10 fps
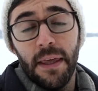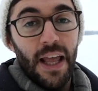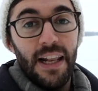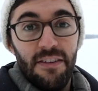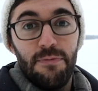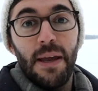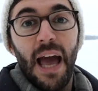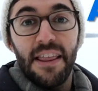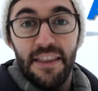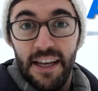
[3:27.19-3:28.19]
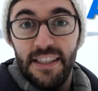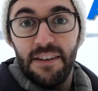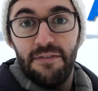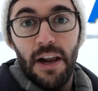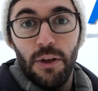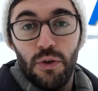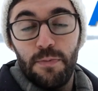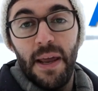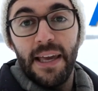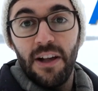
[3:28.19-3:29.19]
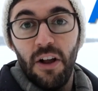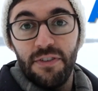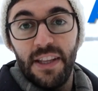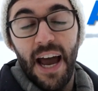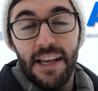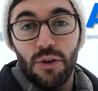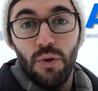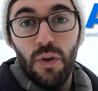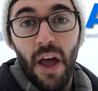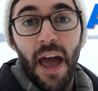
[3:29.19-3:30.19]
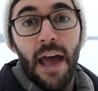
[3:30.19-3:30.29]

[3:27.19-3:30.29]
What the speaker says: When I lived by athletic values playing golf in high school,